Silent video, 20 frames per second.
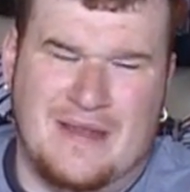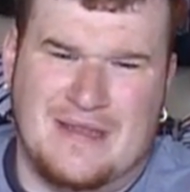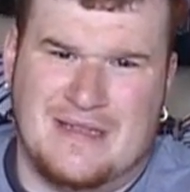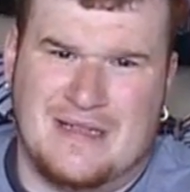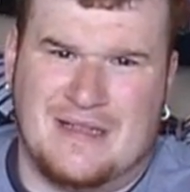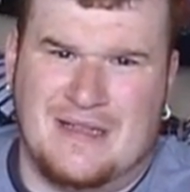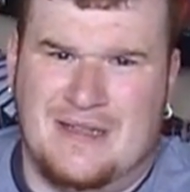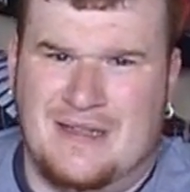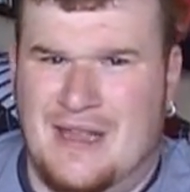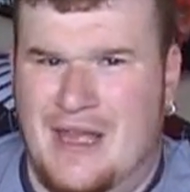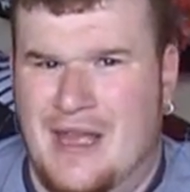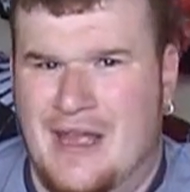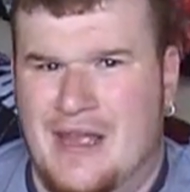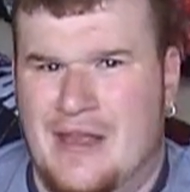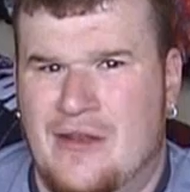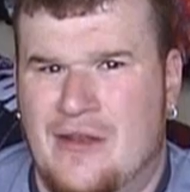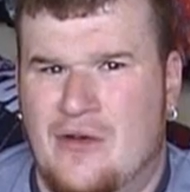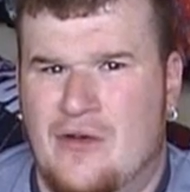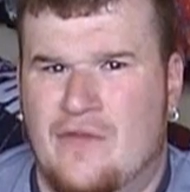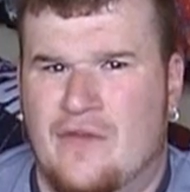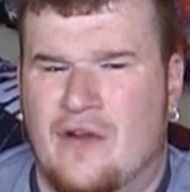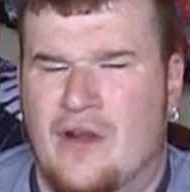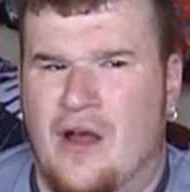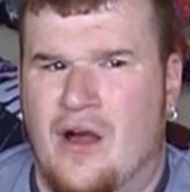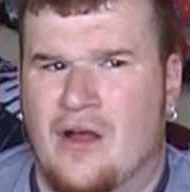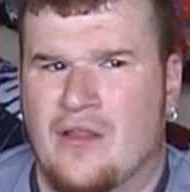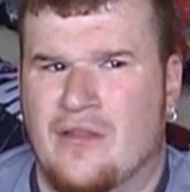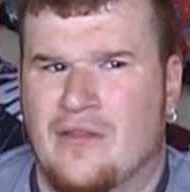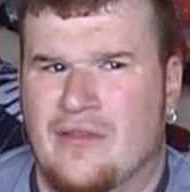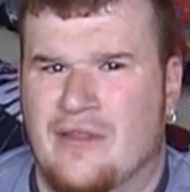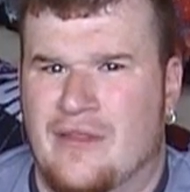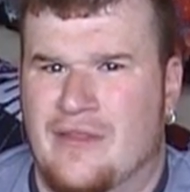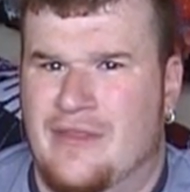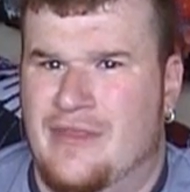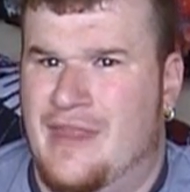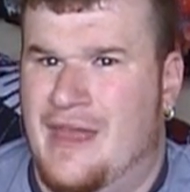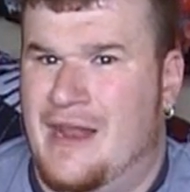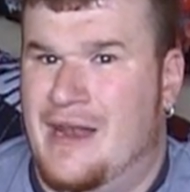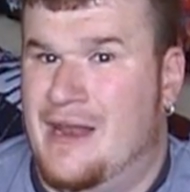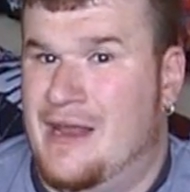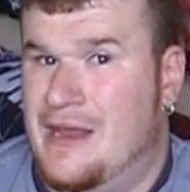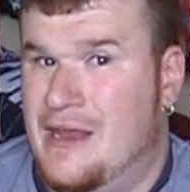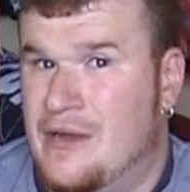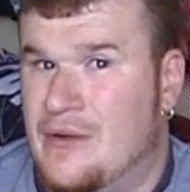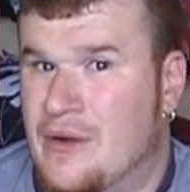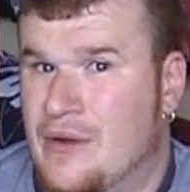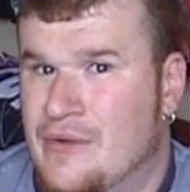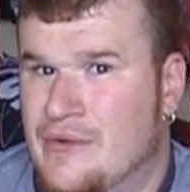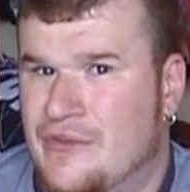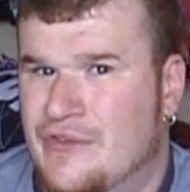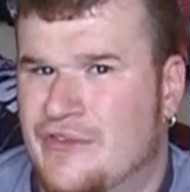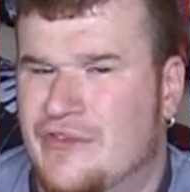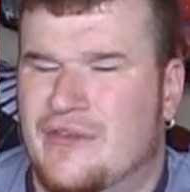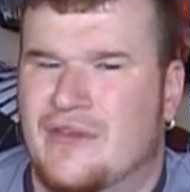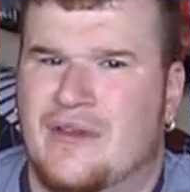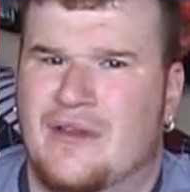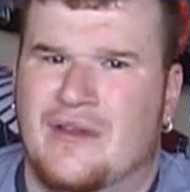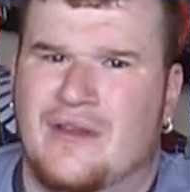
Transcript: basically taking over all of the dead heroes